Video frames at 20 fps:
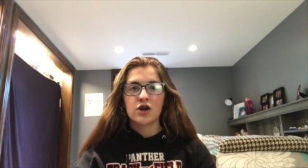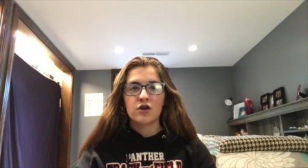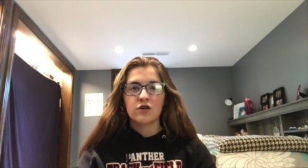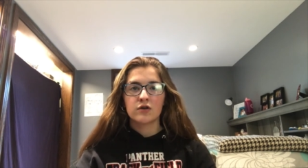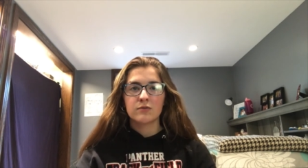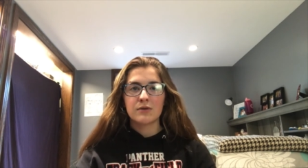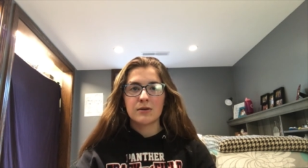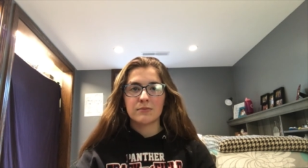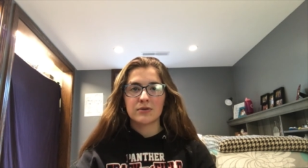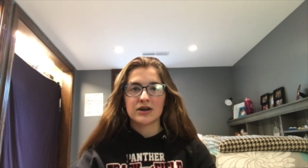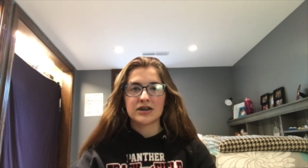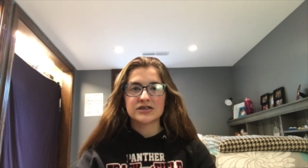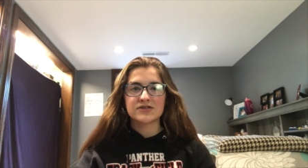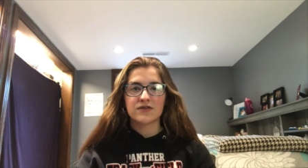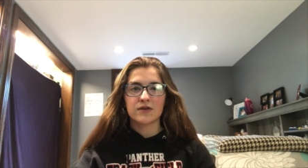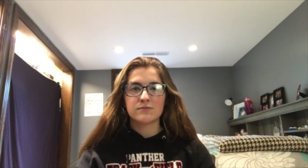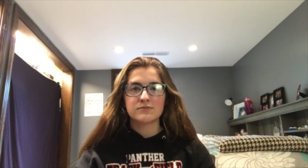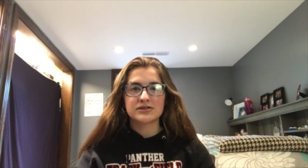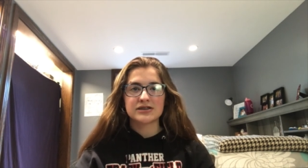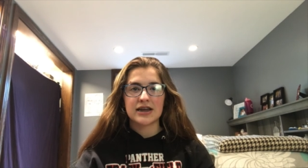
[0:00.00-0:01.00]
Remember, it's
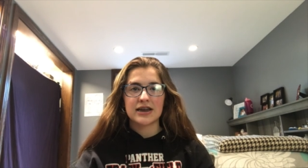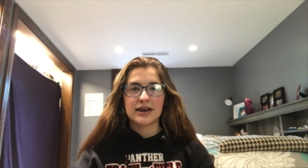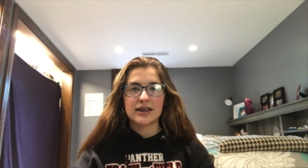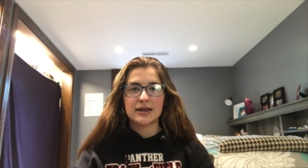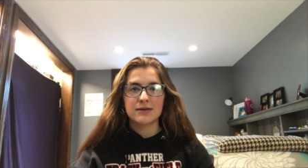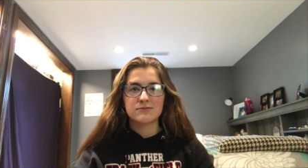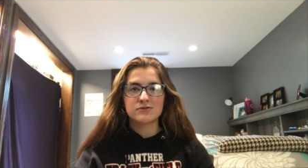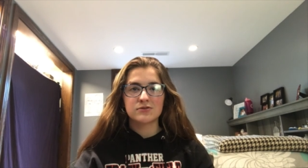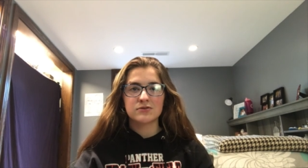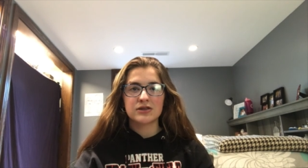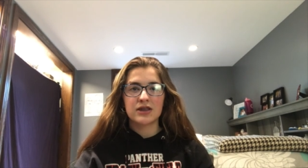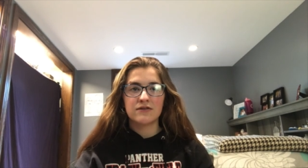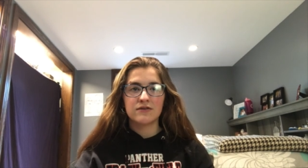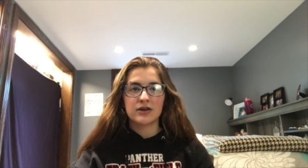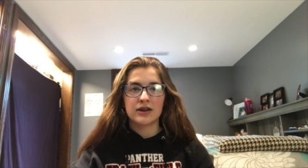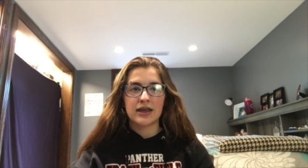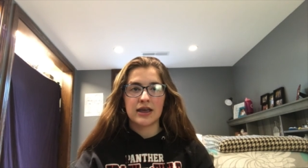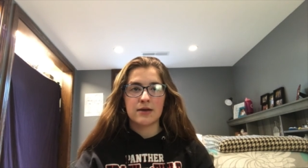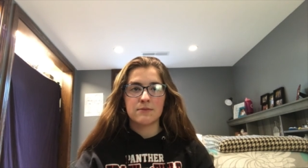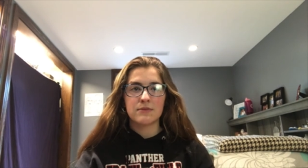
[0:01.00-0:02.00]
from 10 a.m. to 11
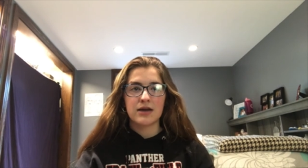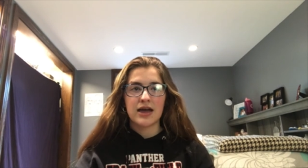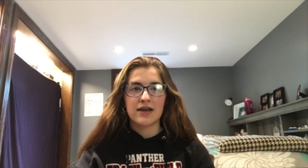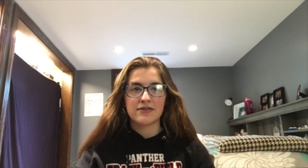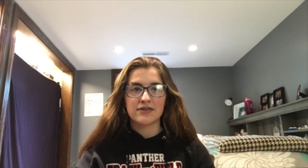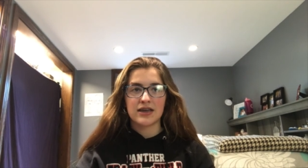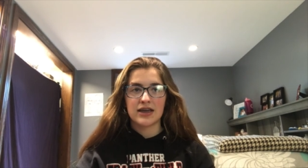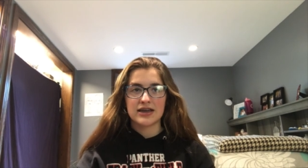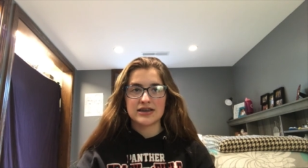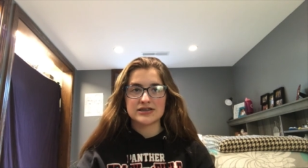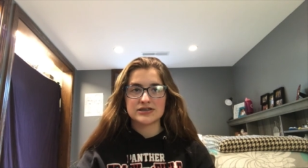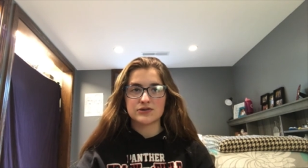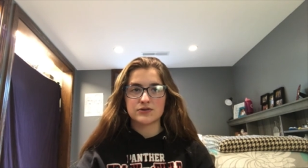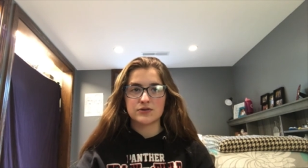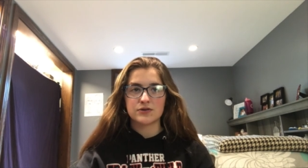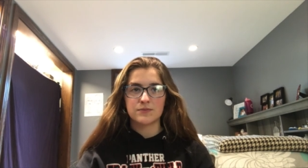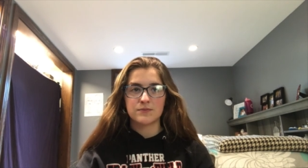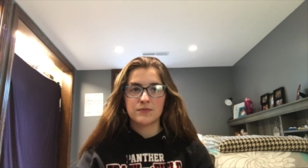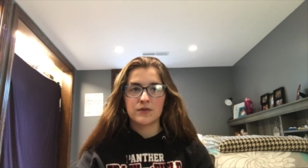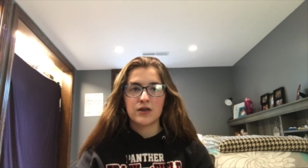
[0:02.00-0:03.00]
a.m. at the high school.